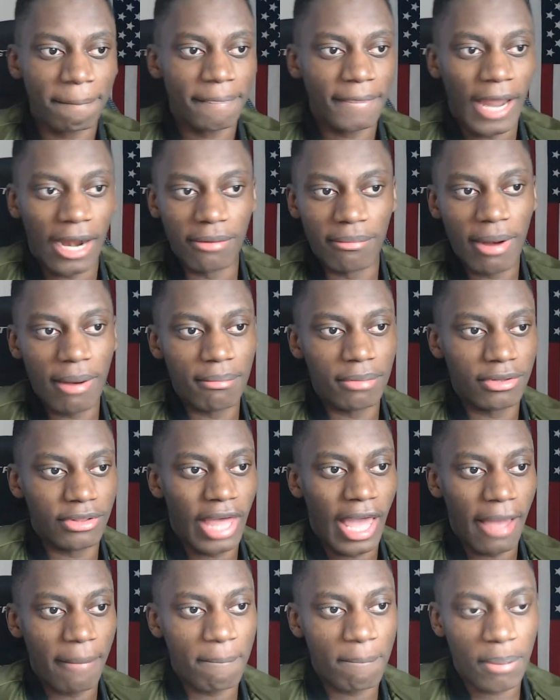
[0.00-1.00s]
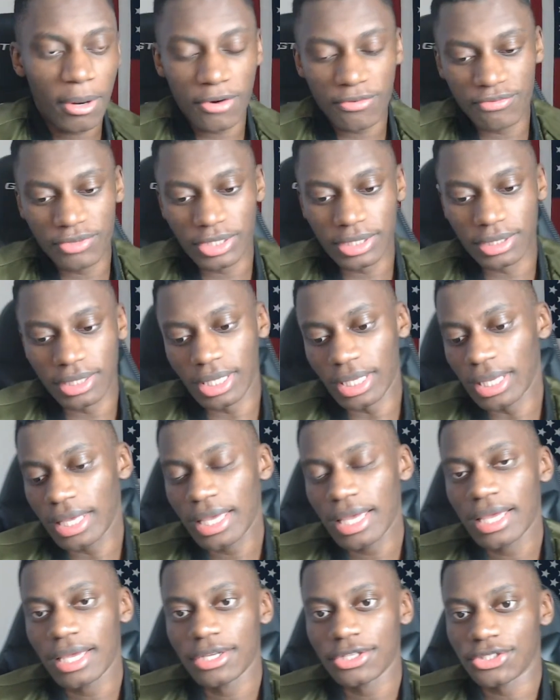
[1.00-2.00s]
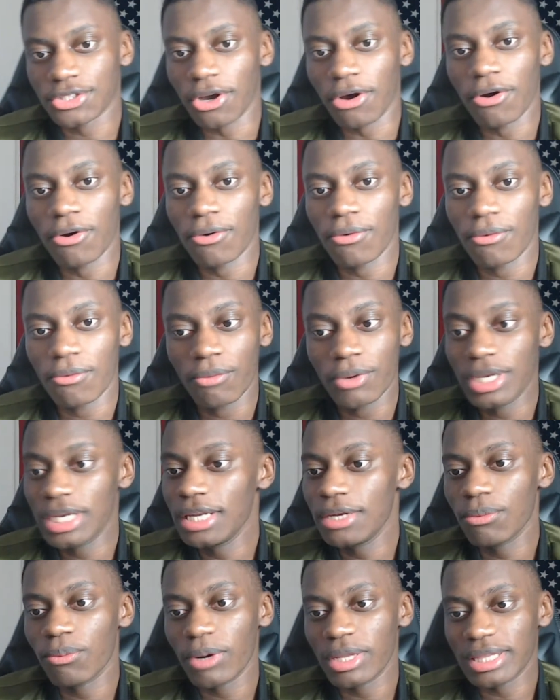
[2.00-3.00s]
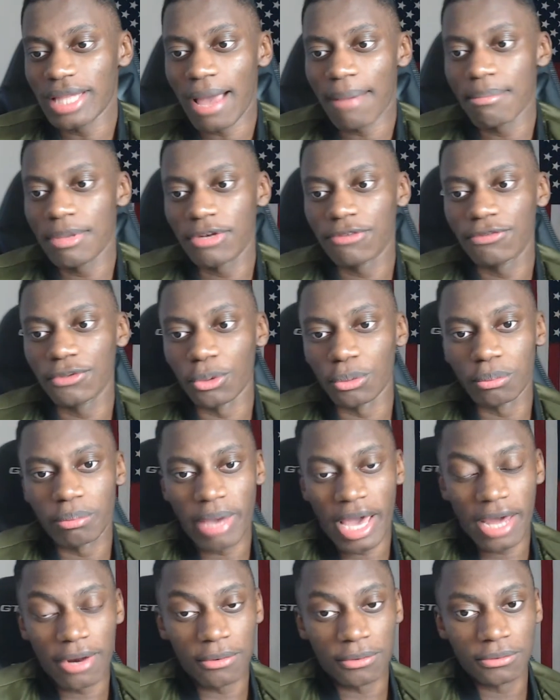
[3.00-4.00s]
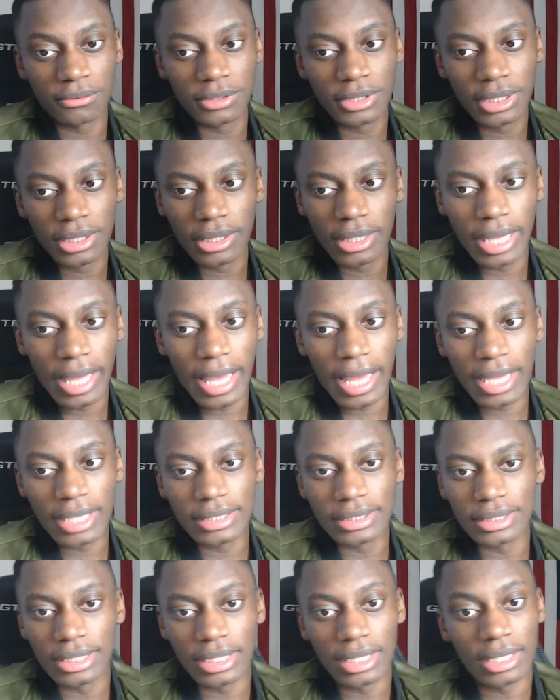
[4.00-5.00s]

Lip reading: I remember that perfectly. So we need to win that midfield battle, and